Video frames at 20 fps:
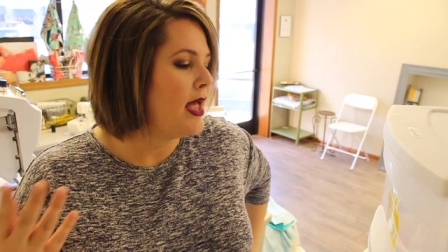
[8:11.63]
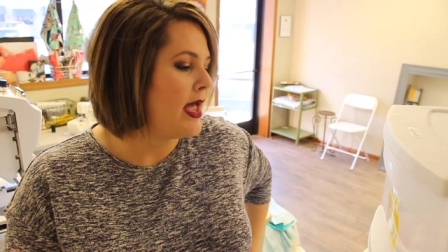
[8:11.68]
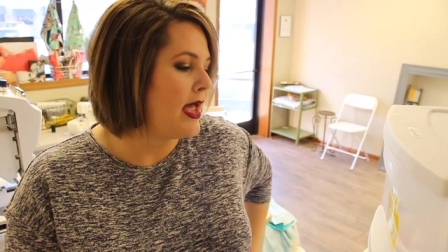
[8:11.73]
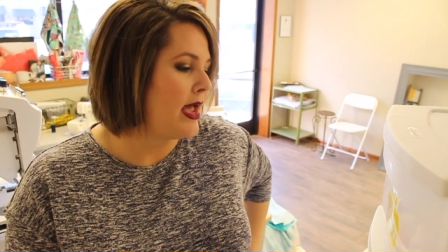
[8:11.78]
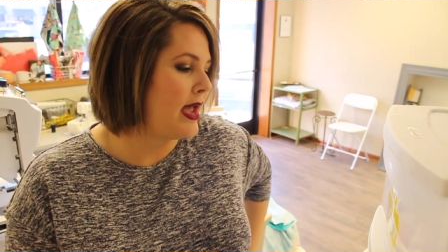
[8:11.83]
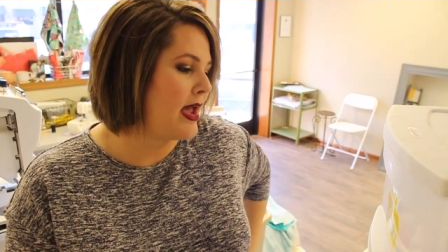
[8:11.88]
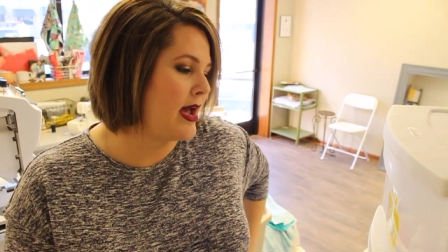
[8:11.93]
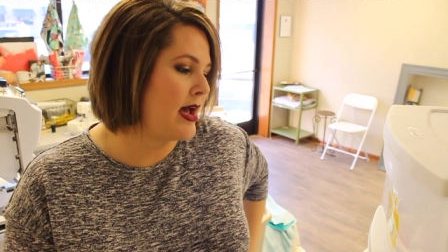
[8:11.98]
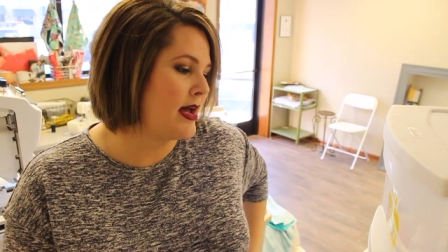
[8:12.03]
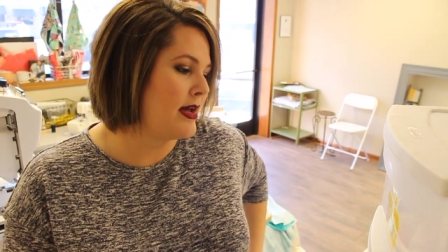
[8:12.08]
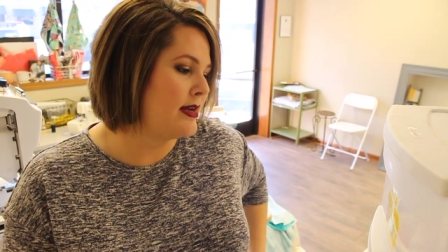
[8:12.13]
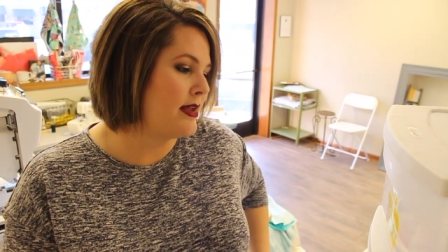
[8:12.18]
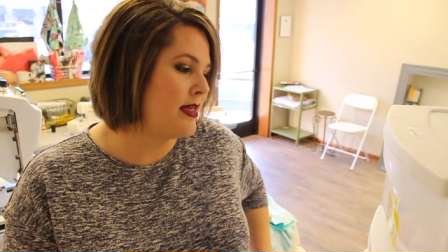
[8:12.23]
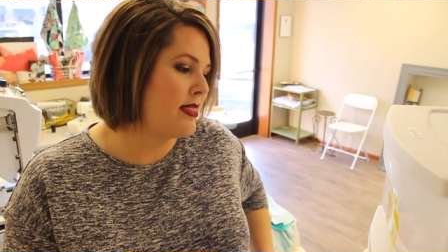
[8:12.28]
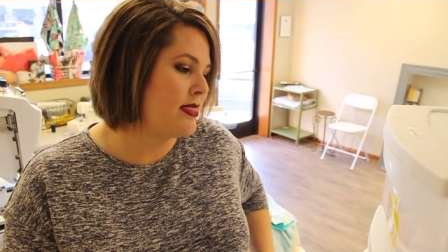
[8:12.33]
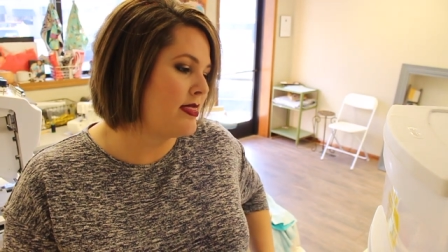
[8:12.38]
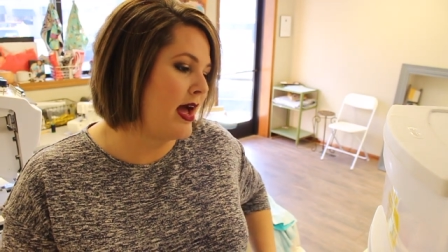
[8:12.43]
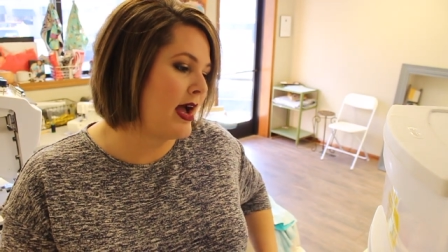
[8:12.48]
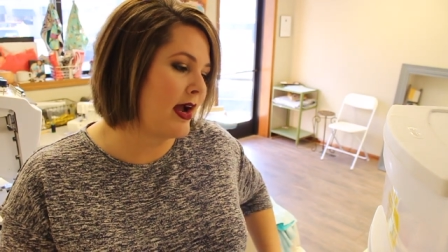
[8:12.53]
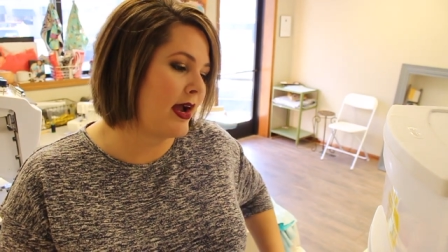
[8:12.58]
and
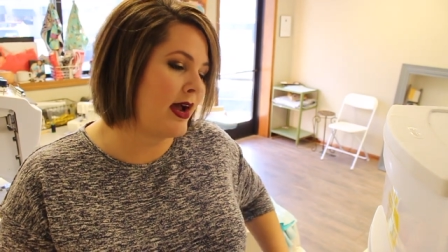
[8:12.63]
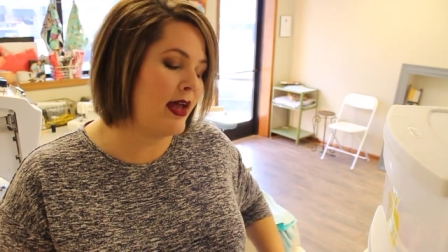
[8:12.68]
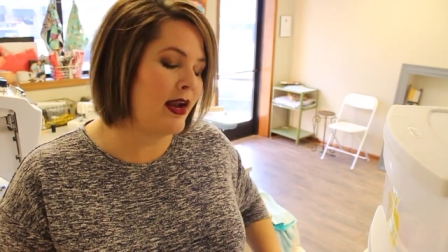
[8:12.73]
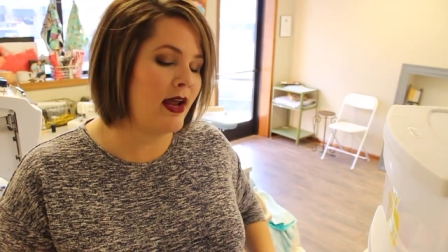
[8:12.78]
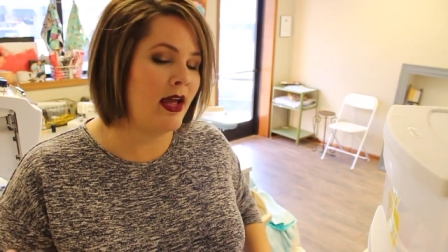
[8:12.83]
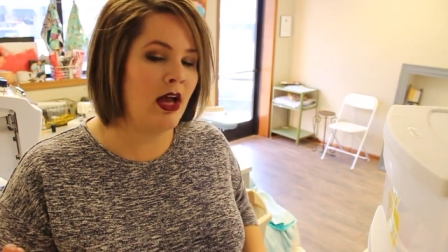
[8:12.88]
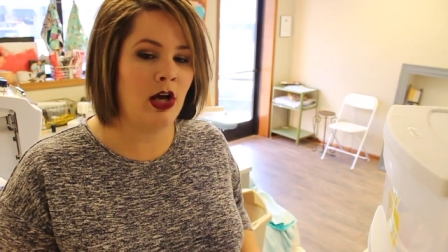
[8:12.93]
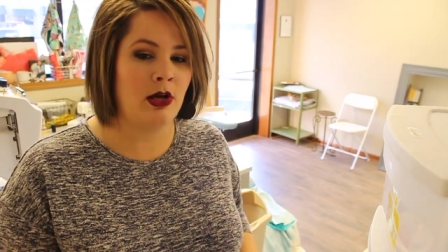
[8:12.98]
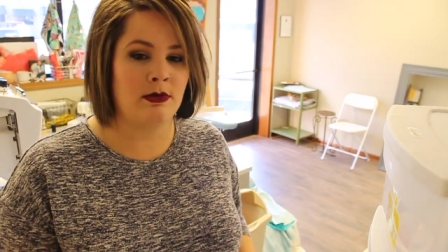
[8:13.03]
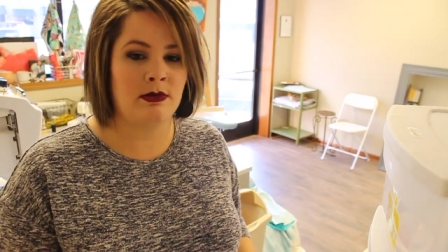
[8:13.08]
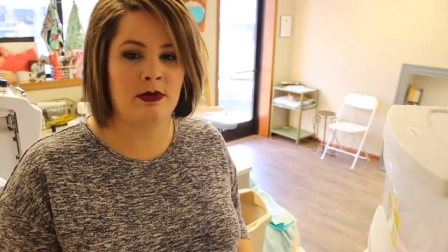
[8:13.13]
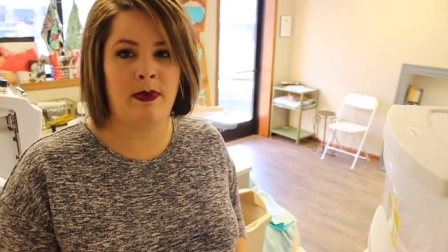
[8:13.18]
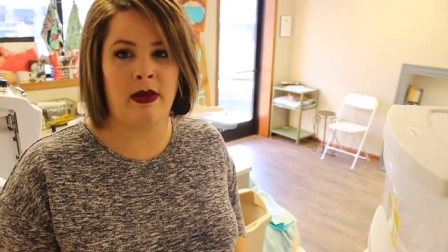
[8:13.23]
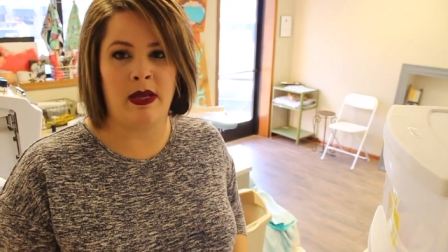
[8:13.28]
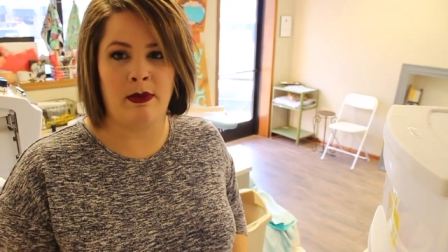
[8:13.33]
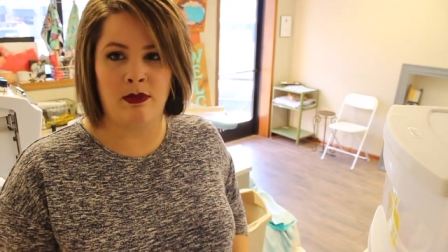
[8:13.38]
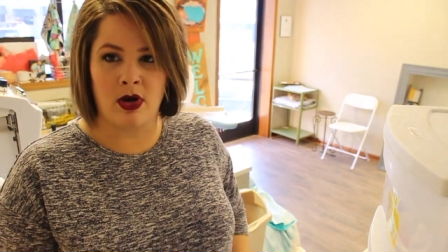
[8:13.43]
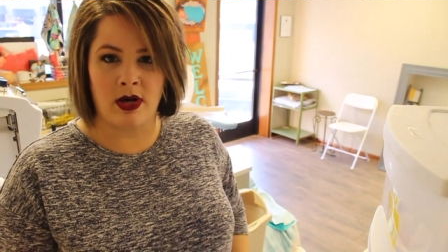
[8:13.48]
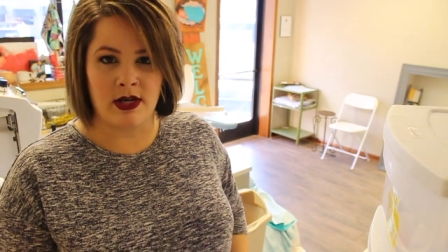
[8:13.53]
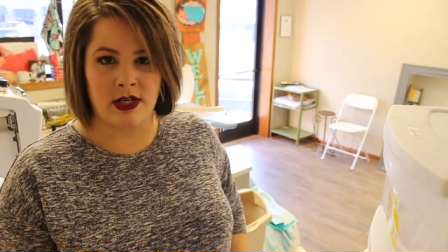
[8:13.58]
that kind of helped
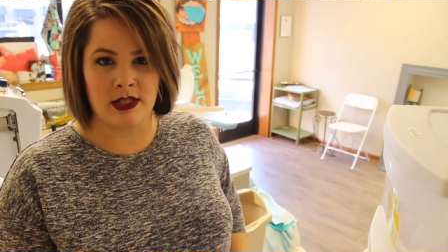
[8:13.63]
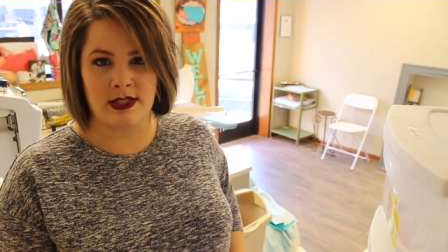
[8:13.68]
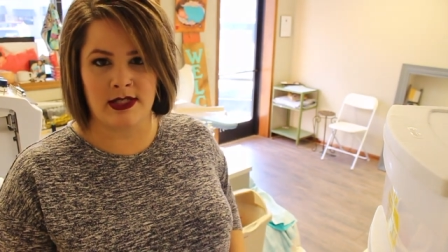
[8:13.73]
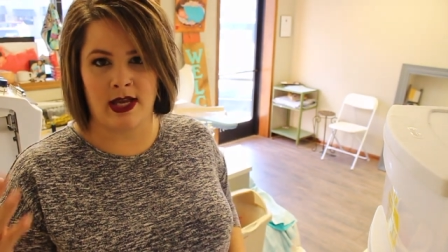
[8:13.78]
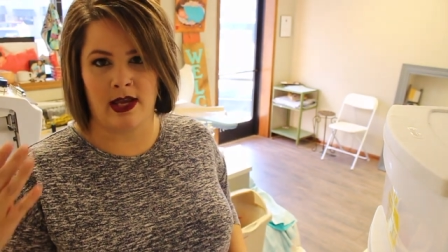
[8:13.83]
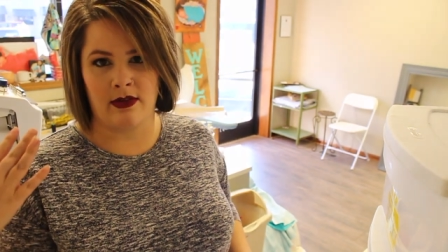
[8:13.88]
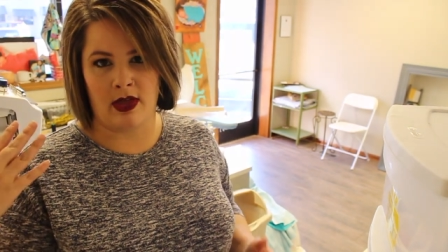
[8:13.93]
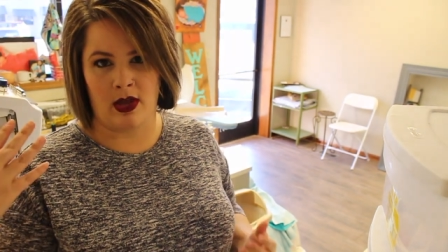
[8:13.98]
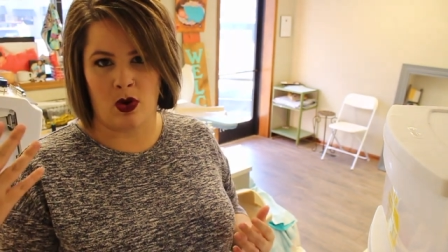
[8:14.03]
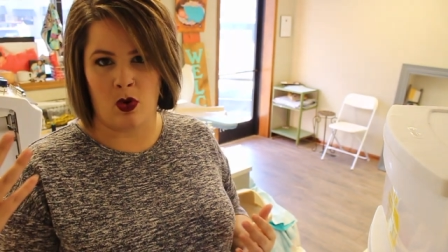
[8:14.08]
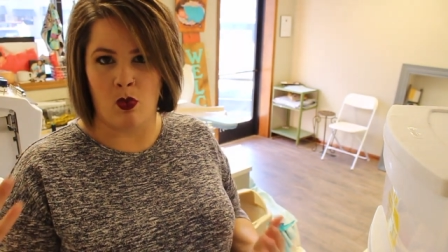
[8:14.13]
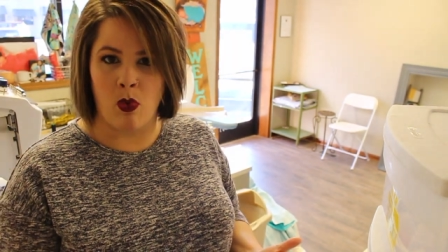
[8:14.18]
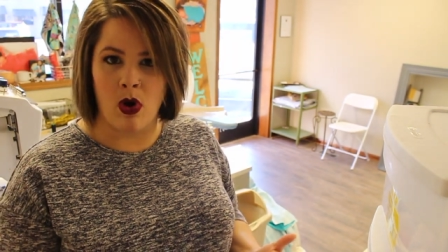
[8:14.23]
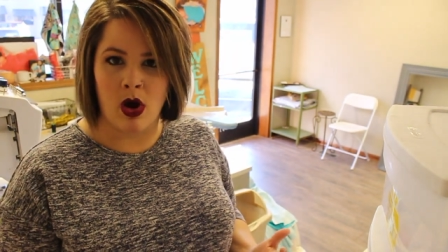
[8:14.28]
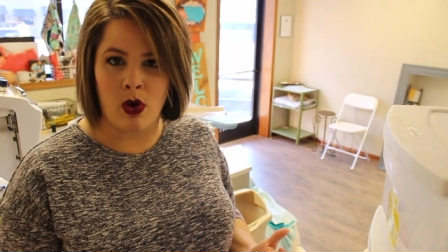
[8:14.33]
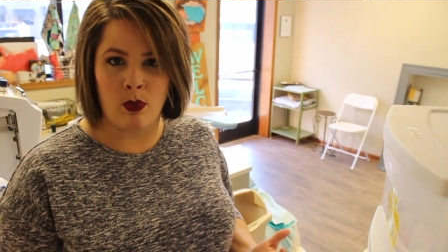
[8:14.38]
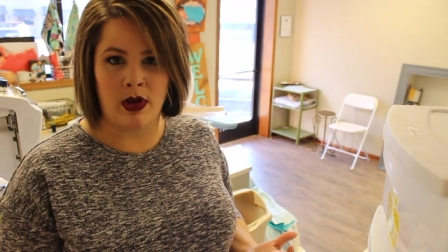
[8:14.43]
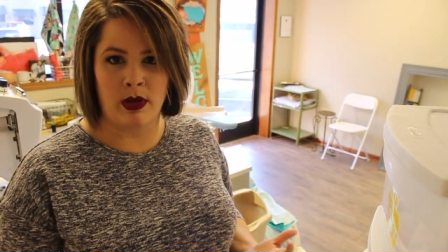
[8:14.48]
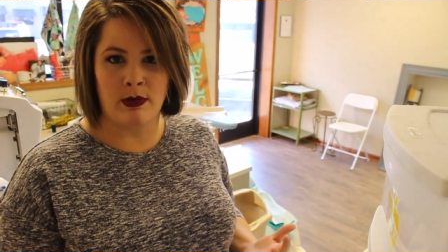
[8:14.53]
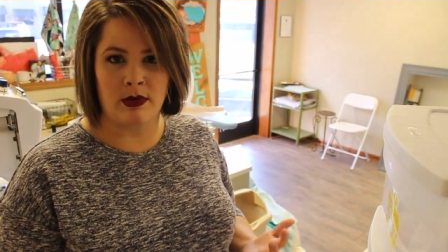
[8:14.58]
people understand like
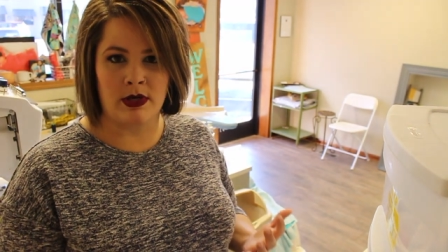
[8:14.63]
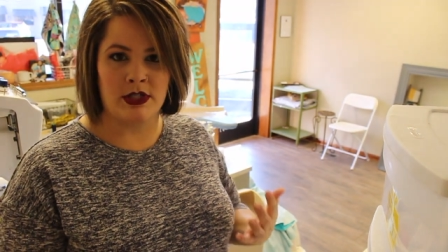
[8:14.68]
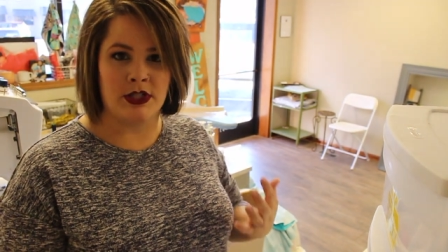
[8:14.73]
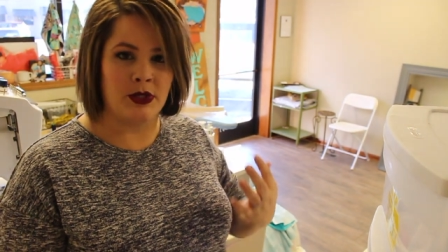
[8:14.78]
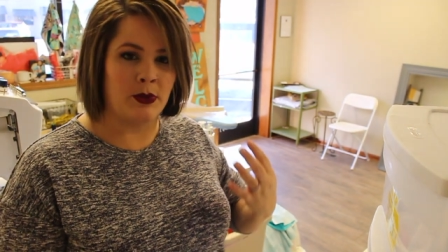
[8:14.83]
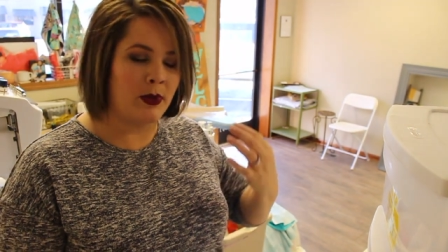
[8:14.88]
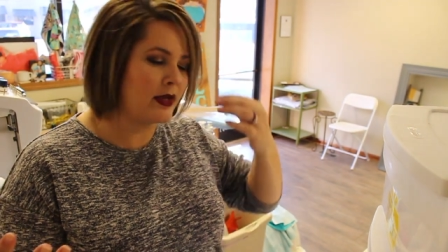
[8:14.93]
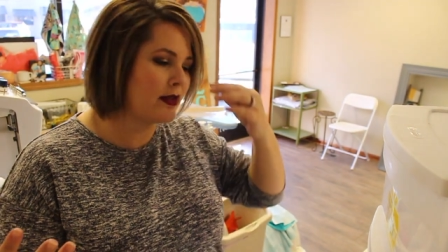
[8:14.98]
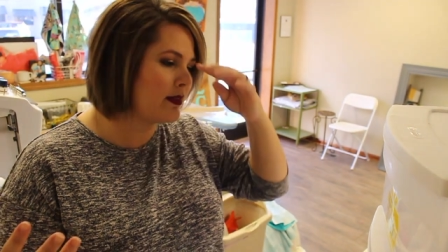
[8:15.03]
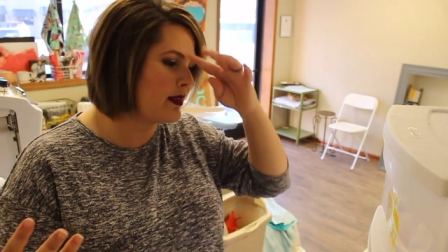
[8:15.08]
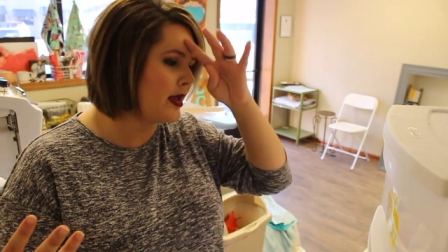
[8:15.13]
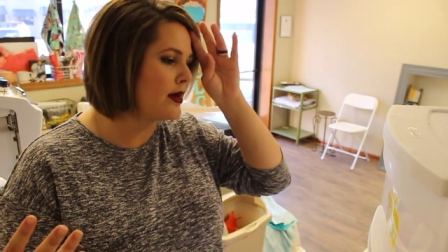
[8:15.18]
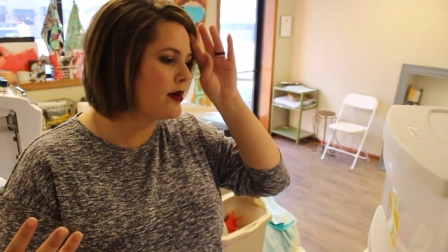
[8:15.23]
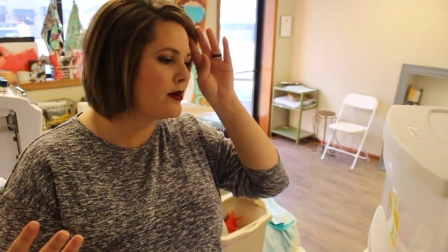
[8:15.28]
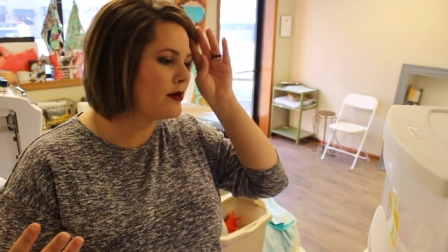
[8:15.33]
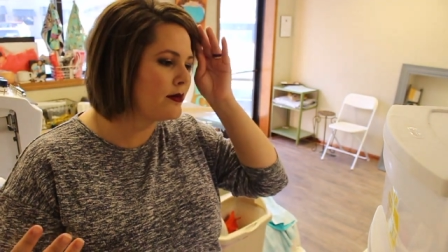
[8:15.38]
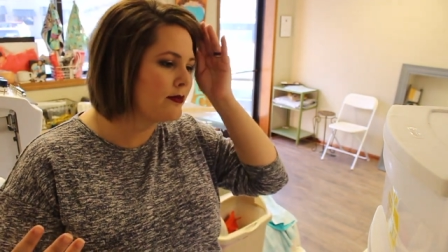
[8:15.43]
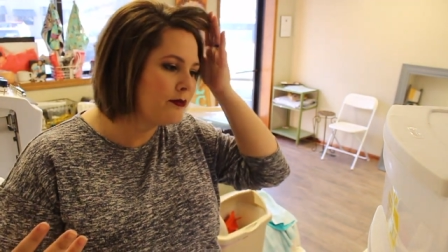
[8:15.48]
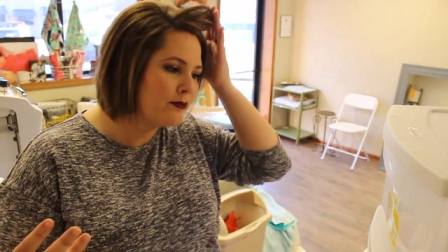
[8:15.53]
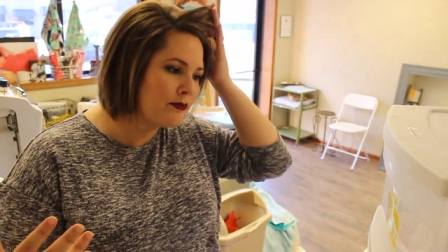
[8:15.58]
what we were doing
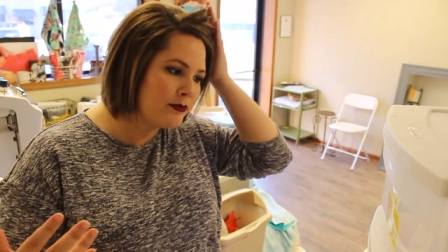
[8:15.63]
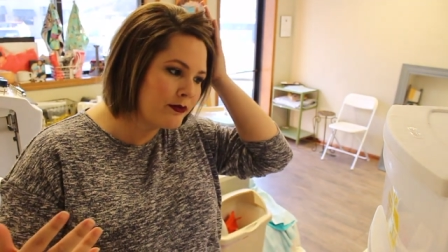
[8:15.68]
there.